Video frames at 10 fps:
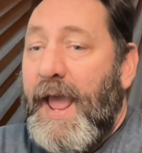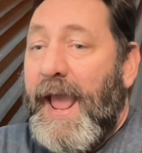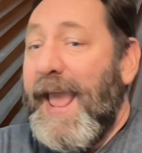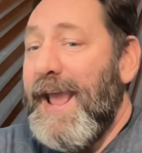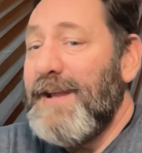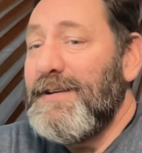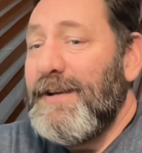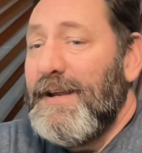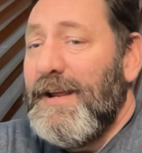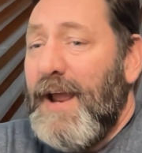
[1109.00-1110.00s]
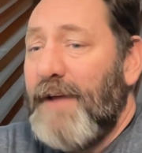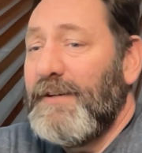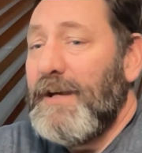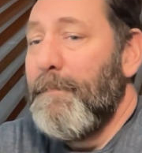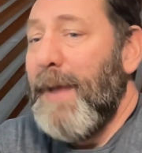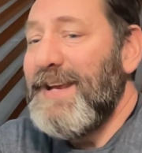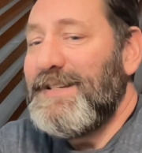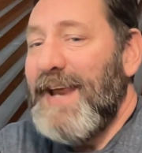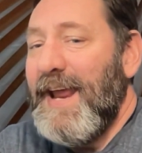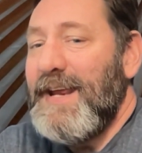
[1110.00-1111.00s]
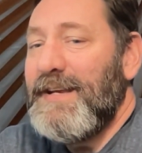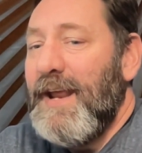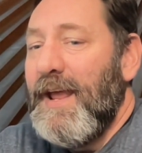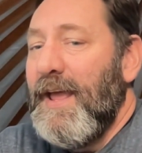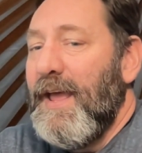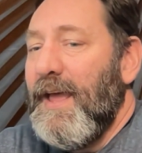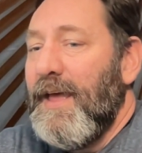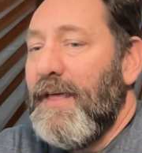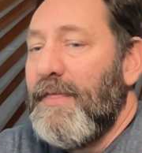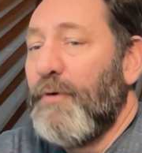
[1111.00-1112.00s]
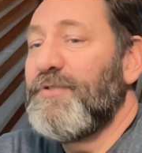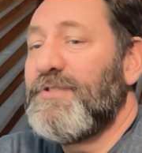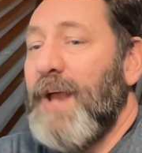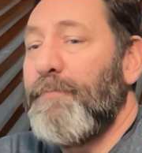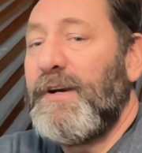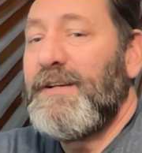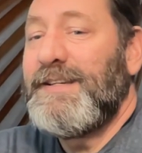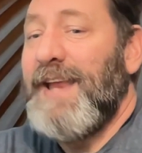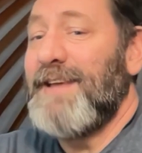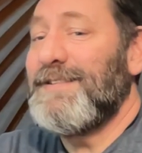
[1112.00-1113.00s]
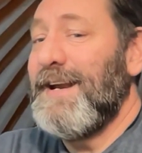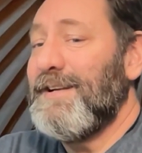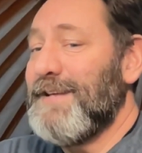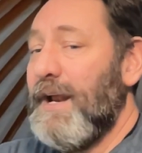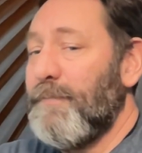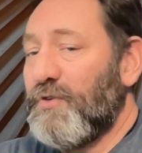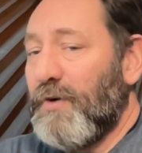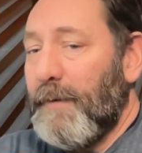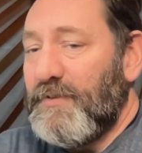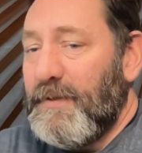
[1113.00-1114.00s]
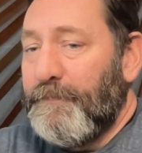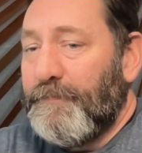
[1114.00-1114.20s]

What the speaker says: and having to maintain those separate test data setup scripts.